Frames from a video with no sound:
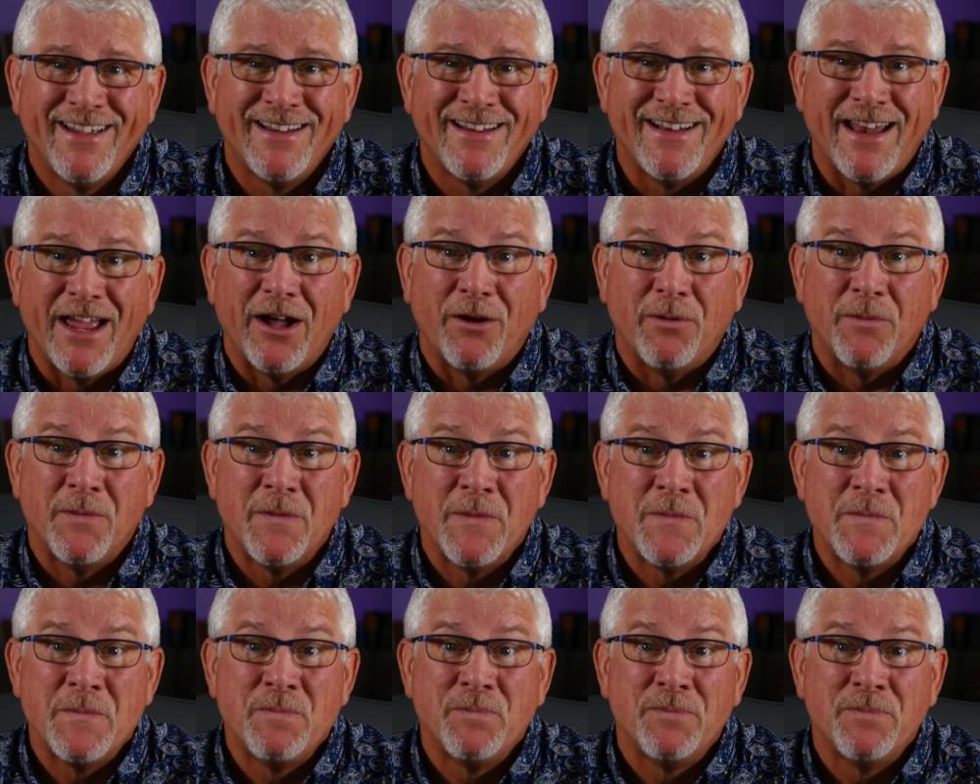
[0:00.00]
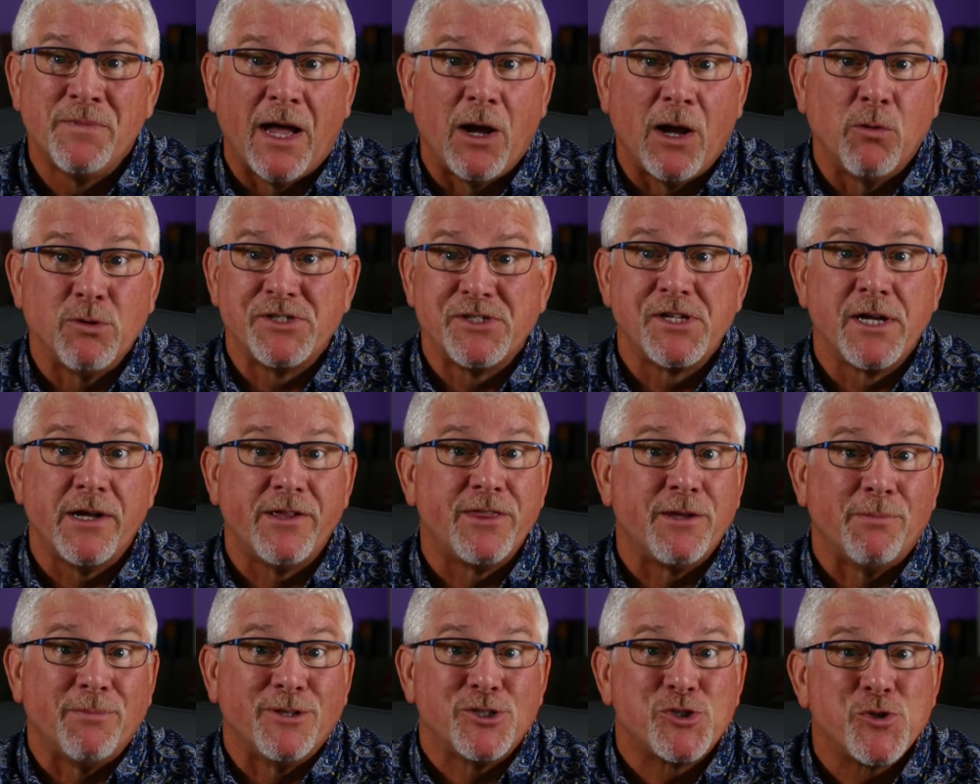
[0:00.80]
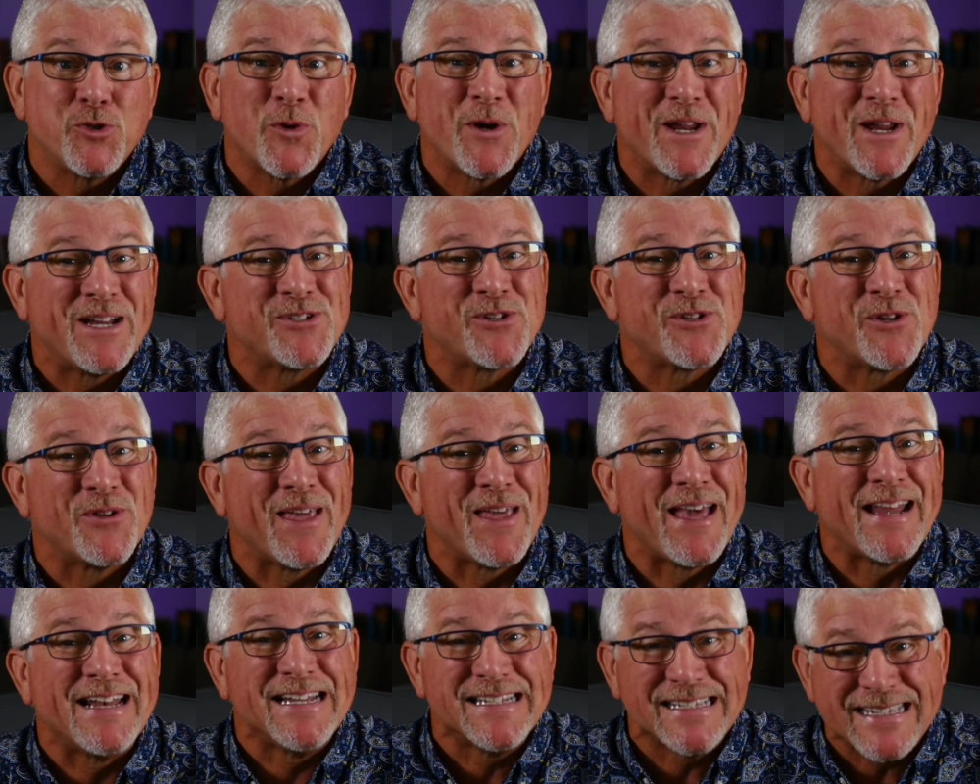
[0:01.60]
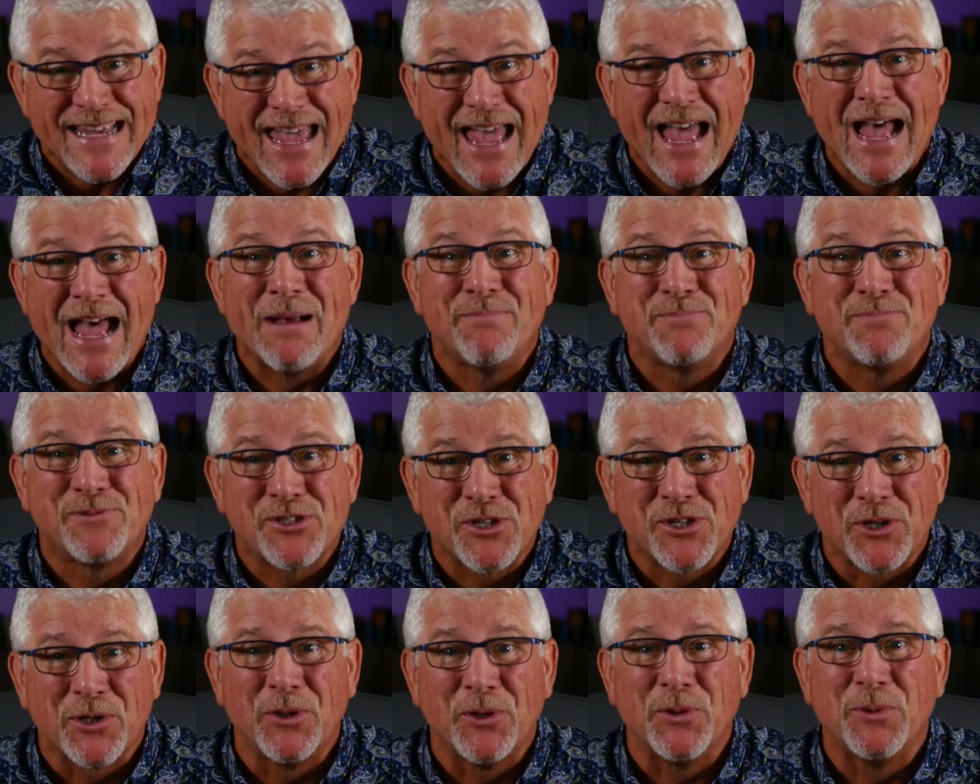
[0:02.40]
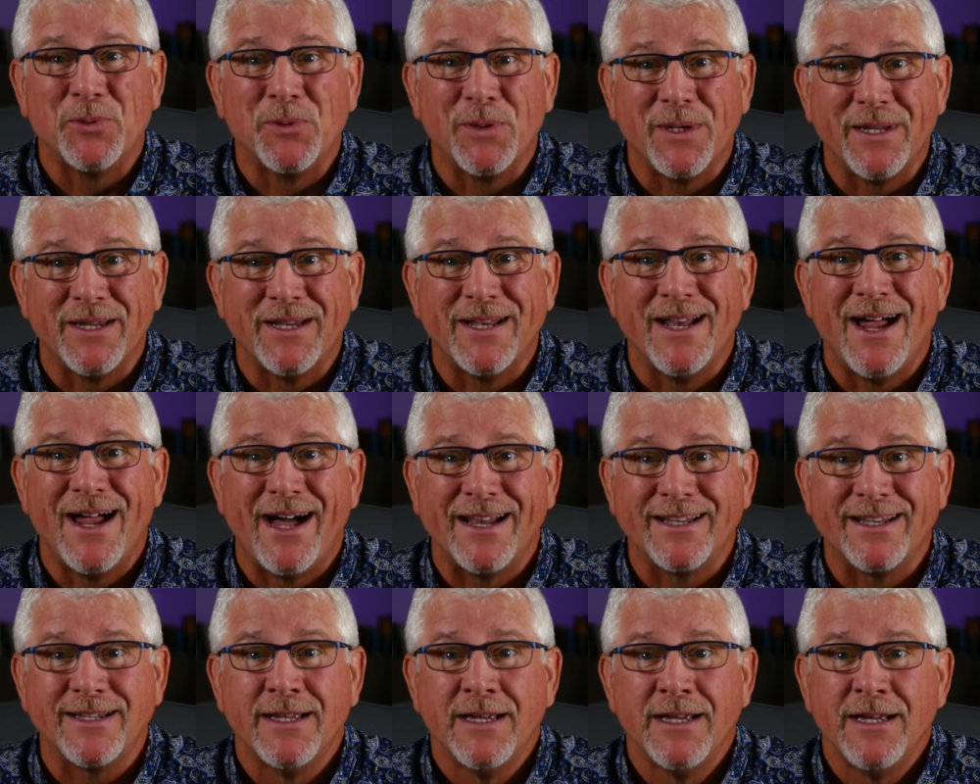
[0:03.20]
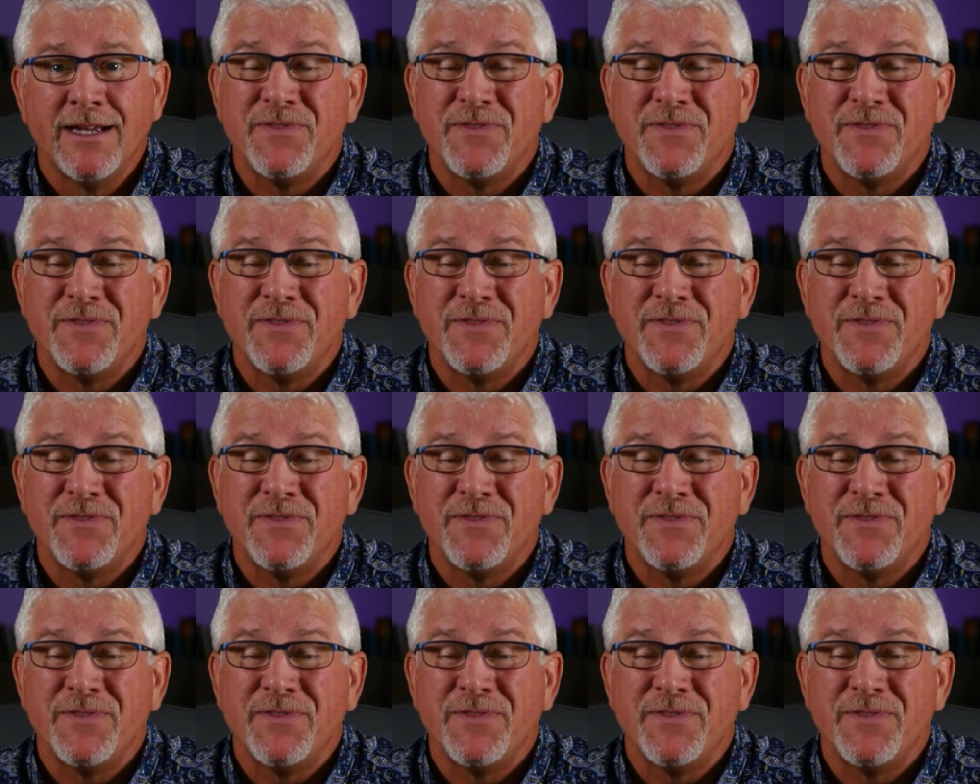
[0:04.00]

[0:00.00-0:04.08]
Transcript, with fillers: Now, I always tell them the short answer to that is absolutely not.